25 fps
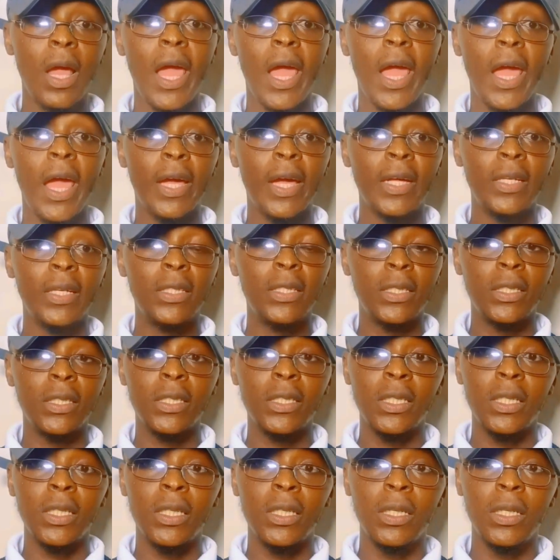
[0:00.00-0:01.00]
And
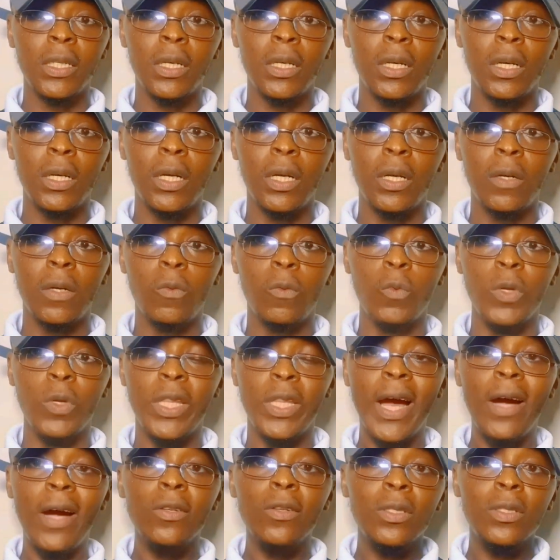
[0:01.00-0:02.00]

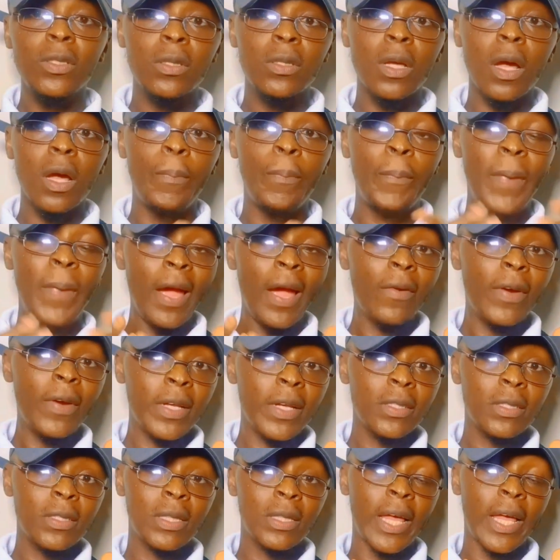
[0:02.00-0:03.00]
without a
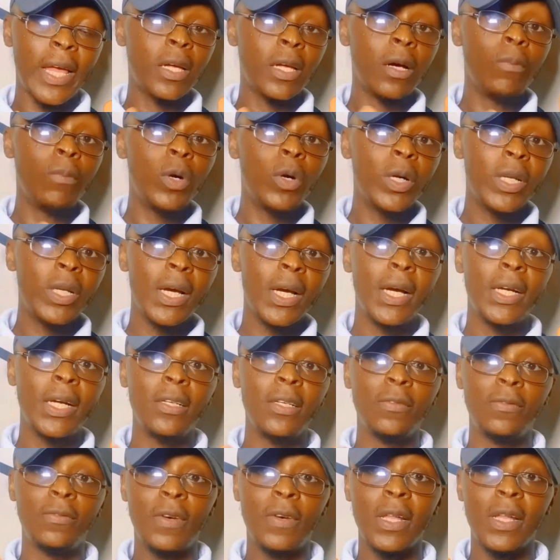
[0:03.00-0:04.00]
parent, like a mother
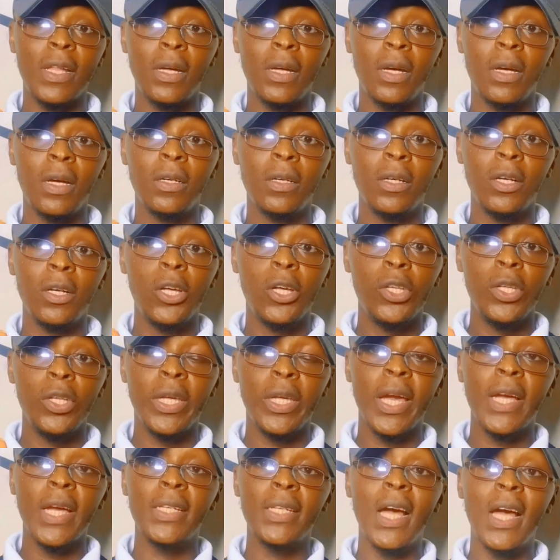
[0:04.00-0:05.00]
and a father, you
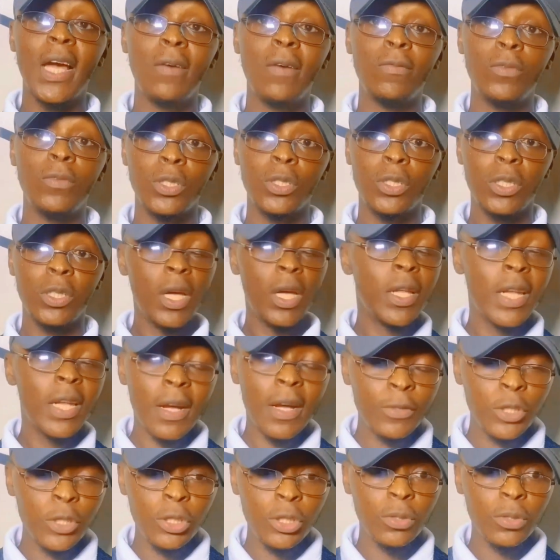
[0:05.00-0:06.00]
can't have what? You can't
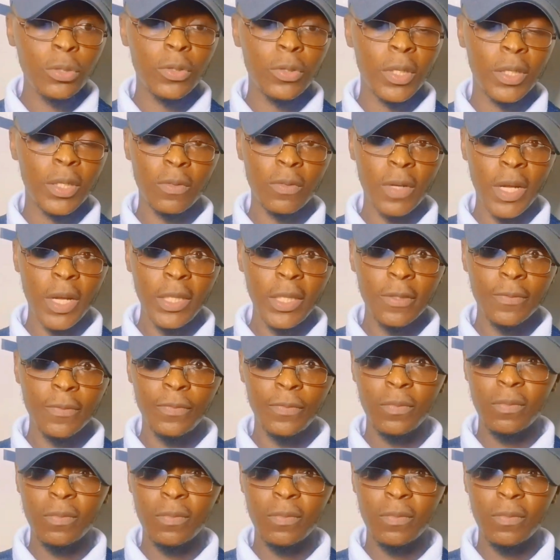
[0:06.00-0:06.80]
have children, right?